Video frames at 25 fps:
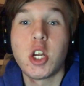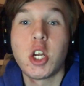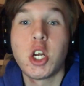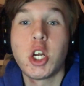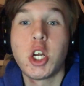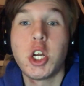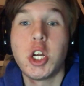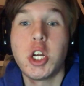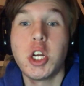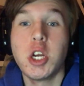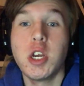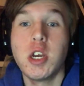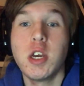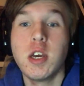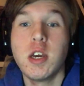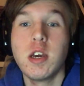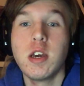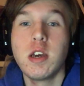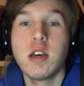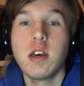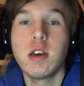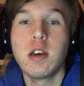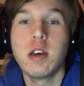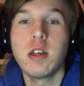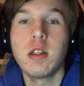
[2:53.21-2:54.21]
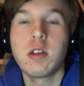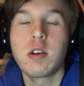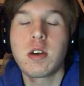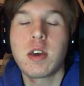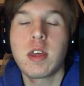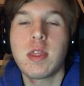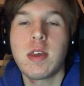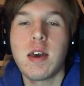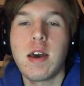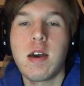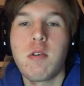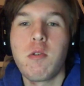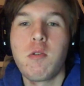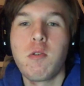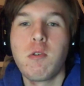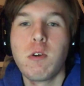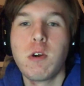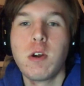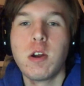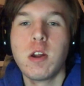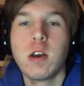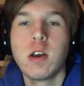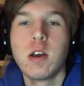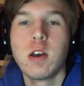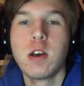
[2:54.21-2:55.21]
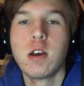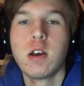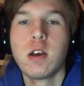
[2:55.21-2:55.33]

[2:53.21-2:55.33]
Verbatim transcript: Shit, look at that horde.